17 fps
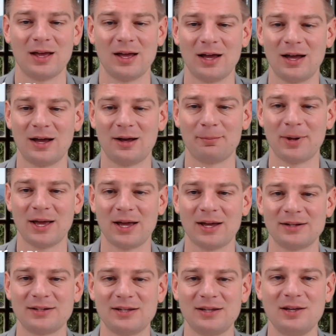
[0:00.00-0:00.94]

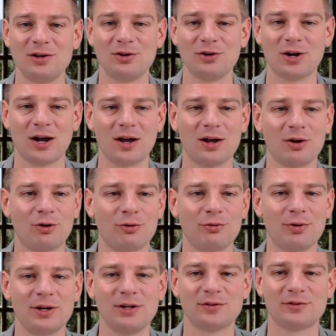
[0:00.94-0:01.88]
And here I
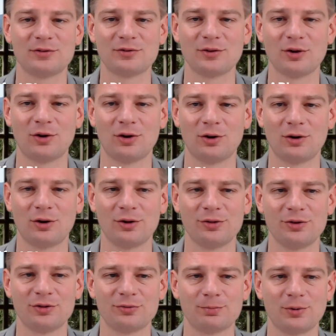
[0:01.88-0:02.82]
already saw
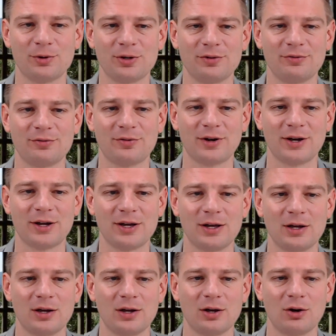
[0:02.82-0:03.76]
on the
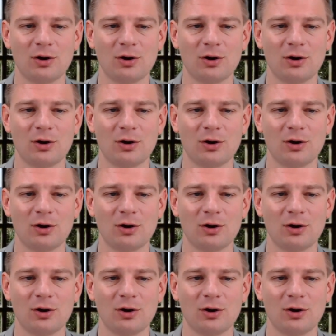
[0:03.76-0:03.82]
Spotify